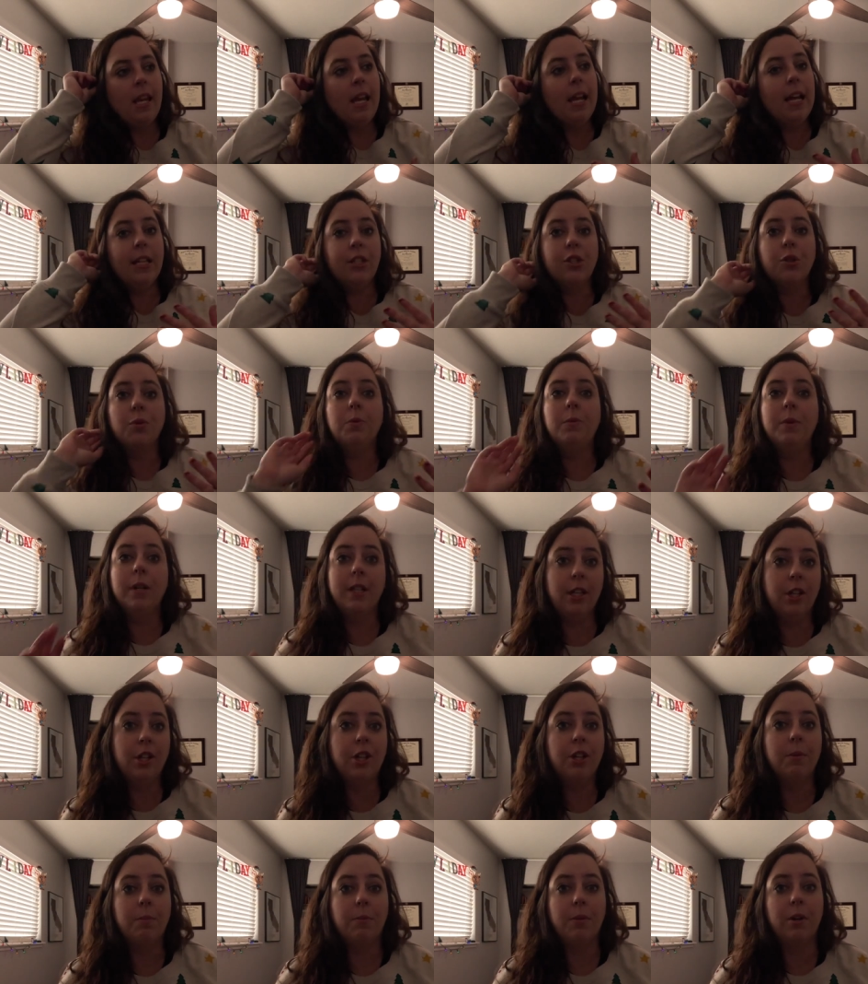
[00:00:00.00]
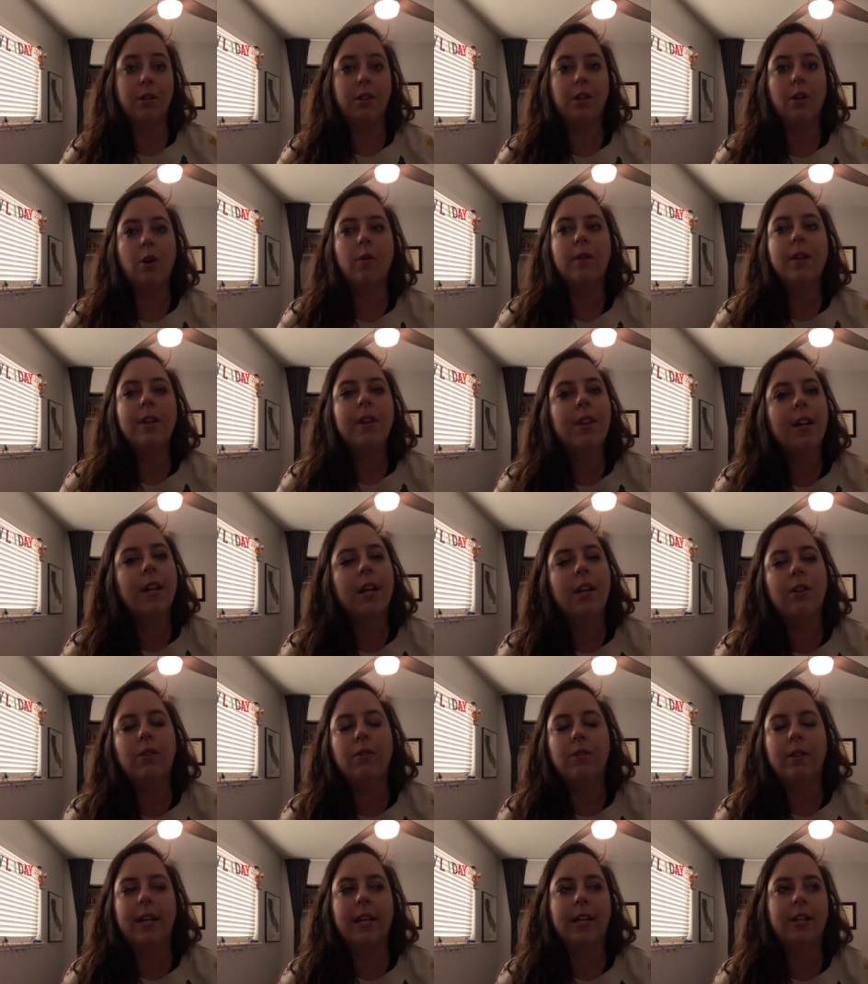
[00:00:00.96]
it's a really good book. The only thing I
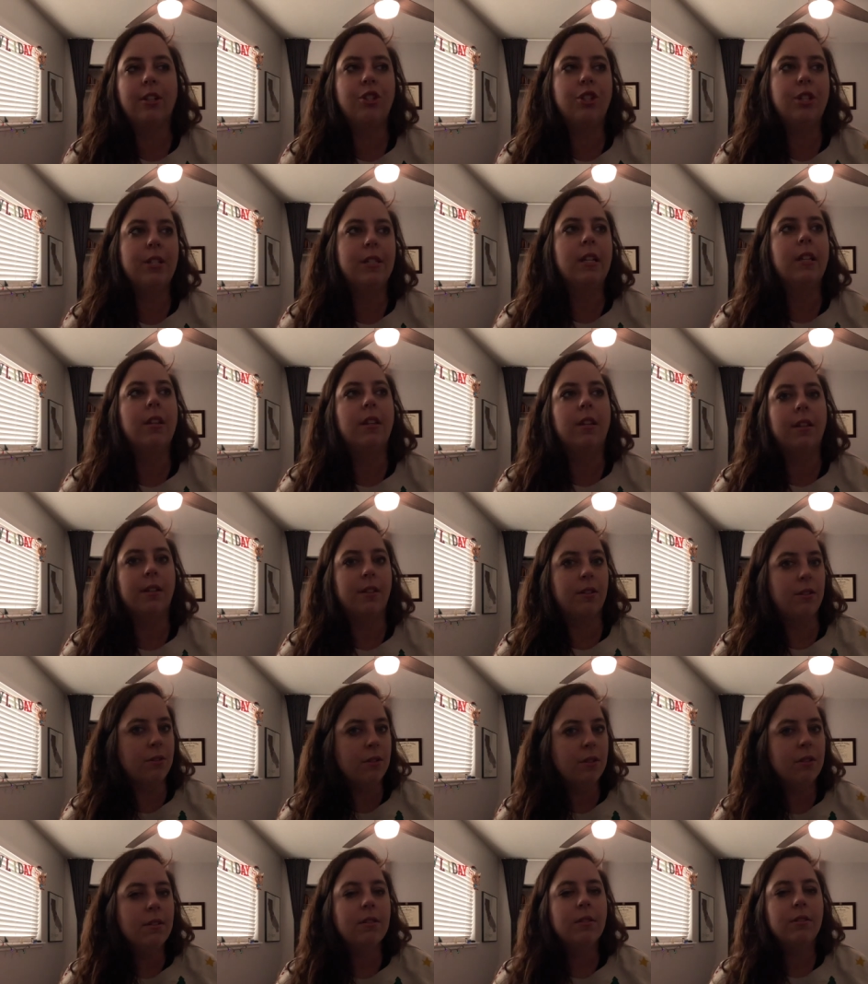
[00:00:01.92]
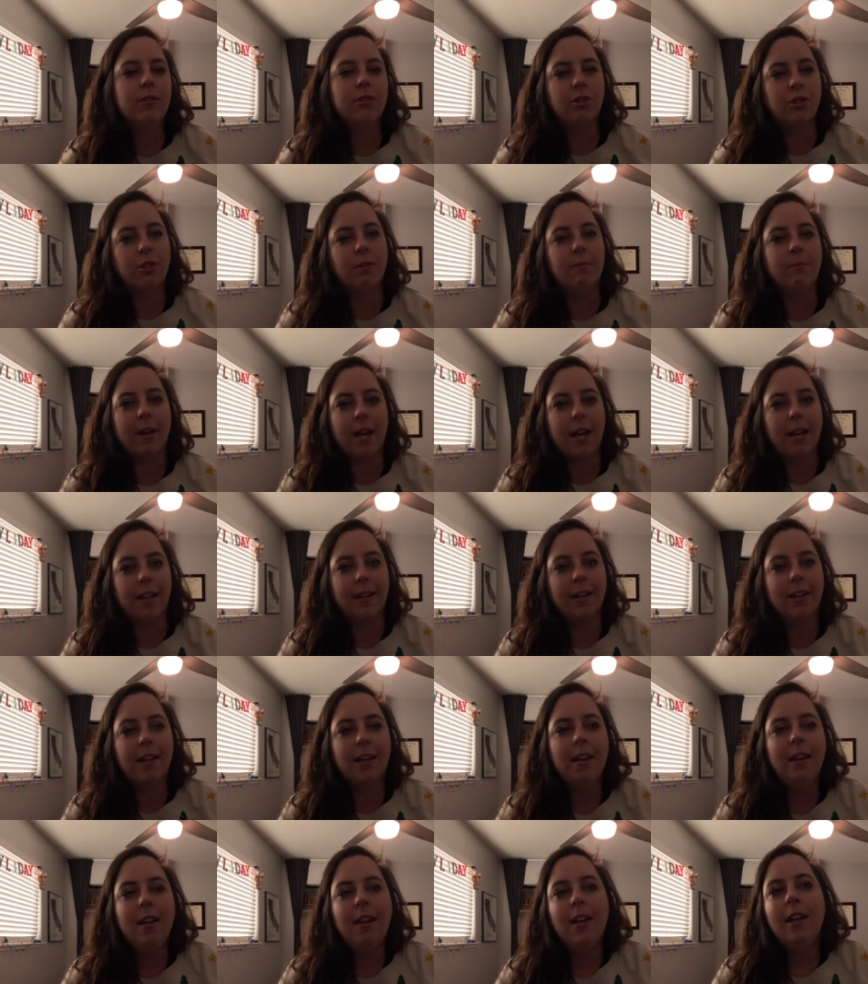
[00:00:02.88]
don't like is she's a little
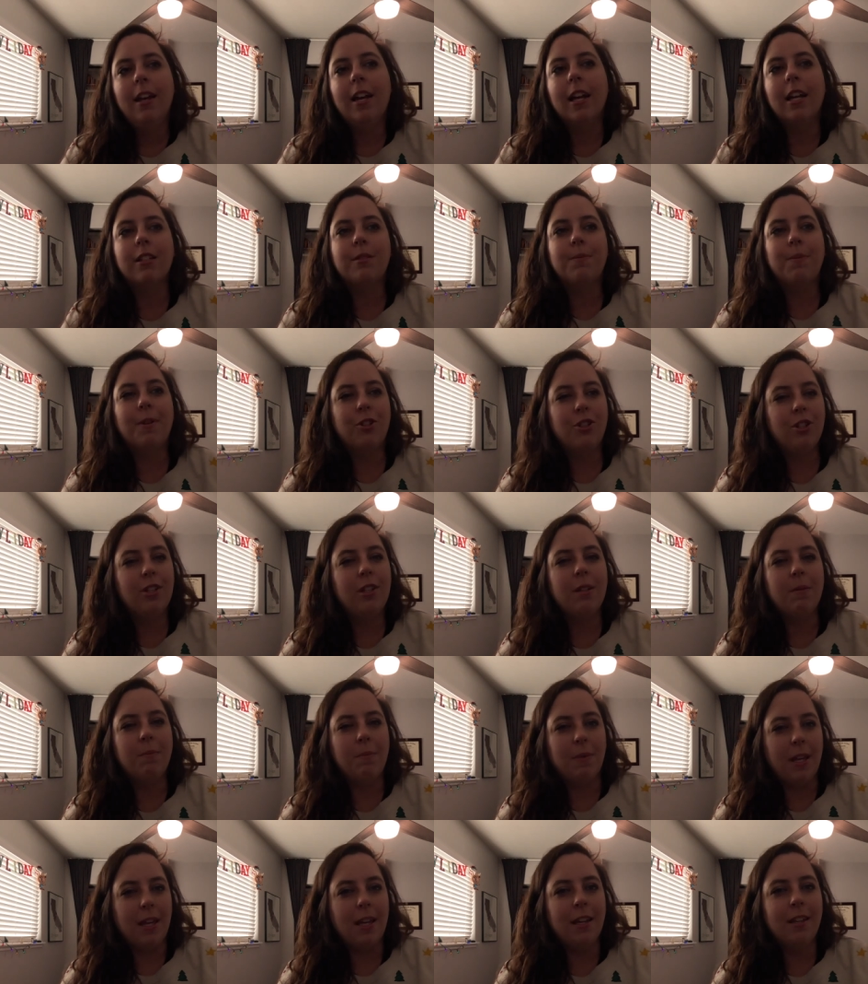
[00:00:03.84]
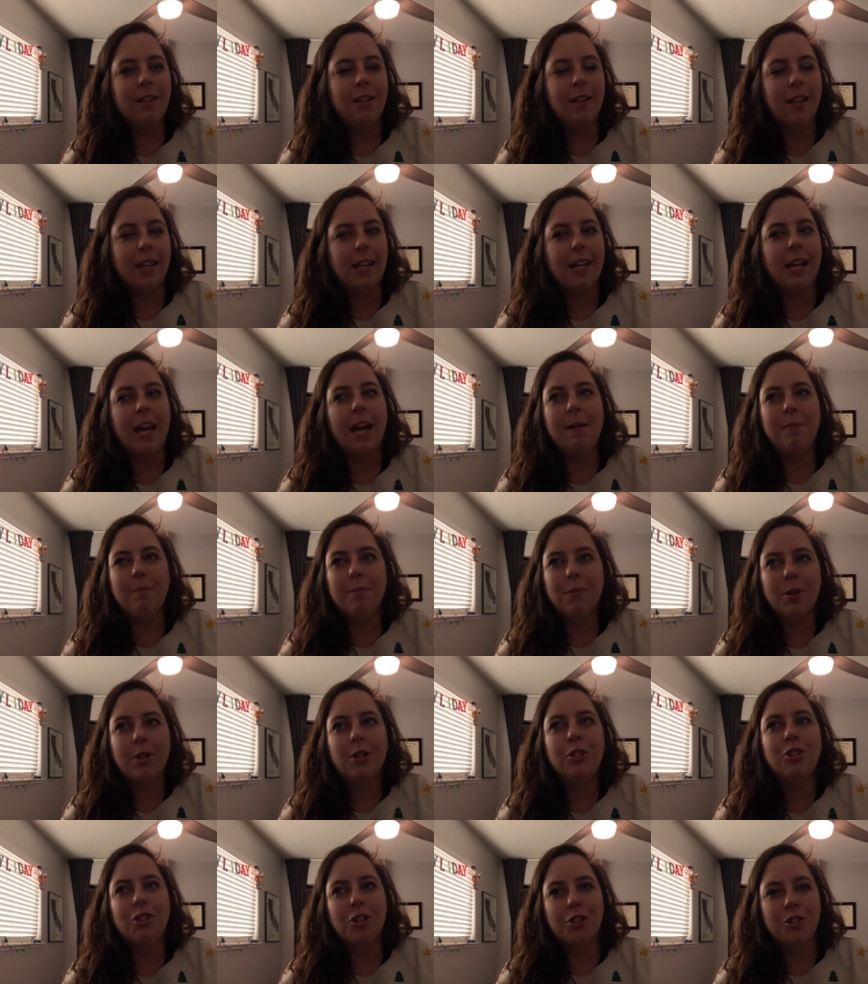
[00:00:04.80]
dramatic, especially to be in, like, I'm
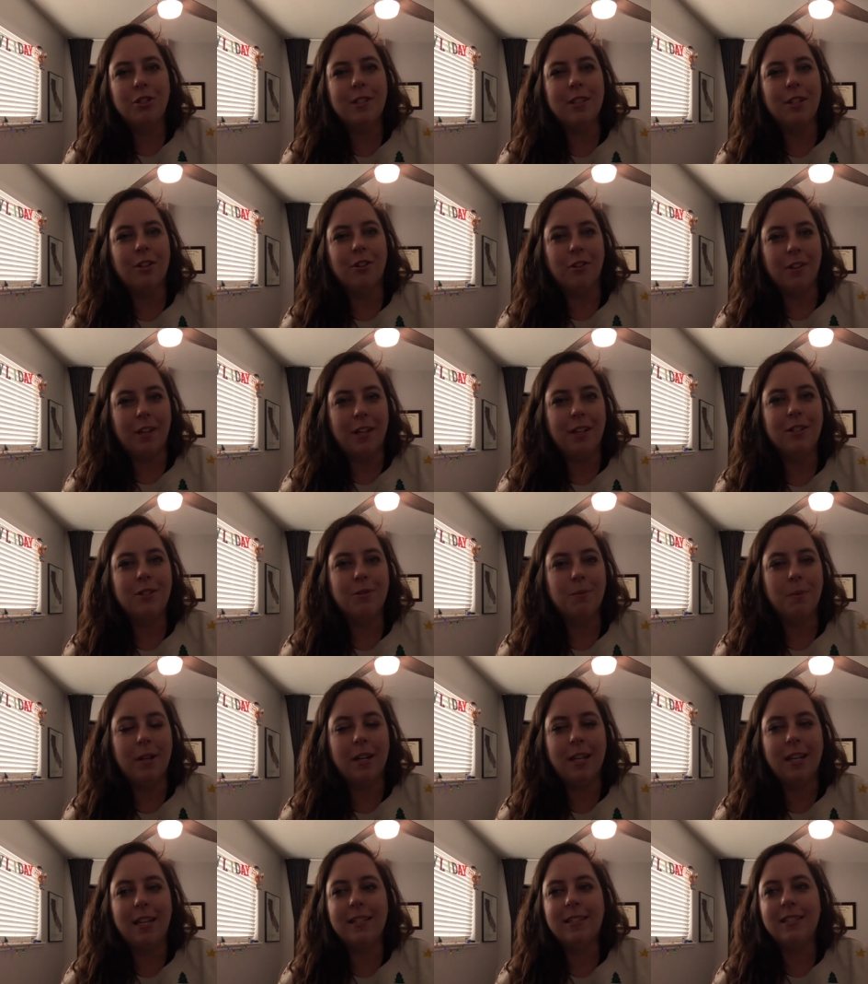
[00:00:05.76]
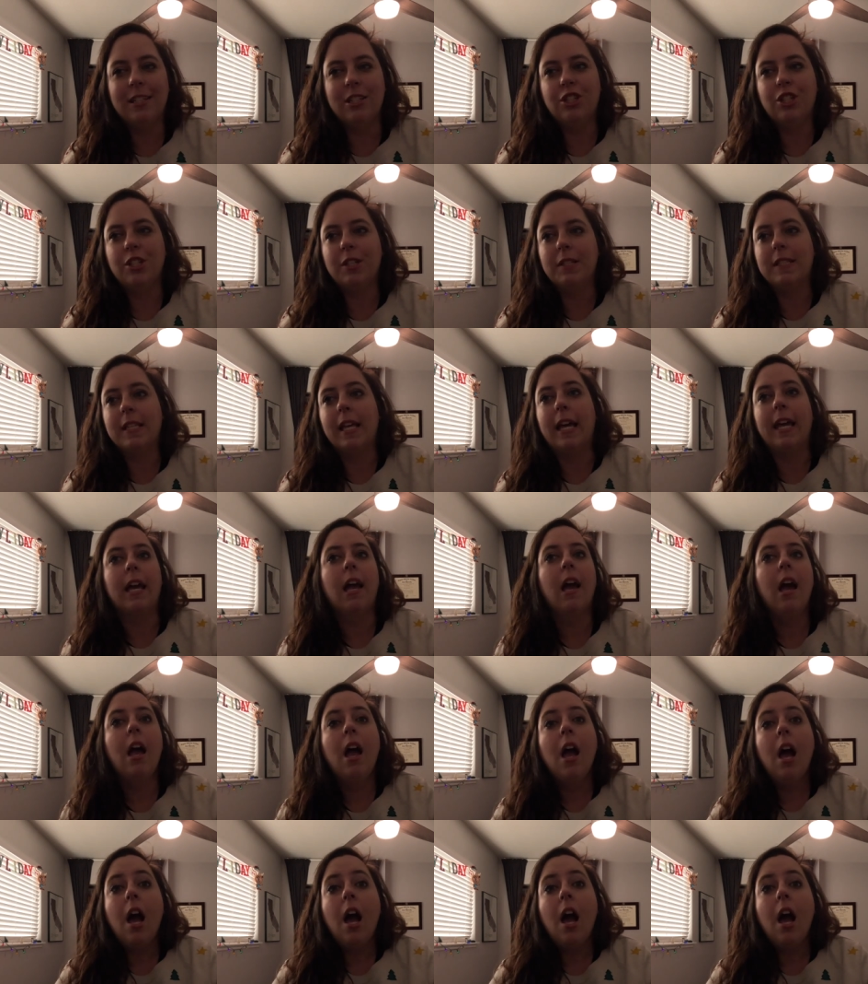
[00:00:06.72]
pretty sure she's in her late 20s and she's like,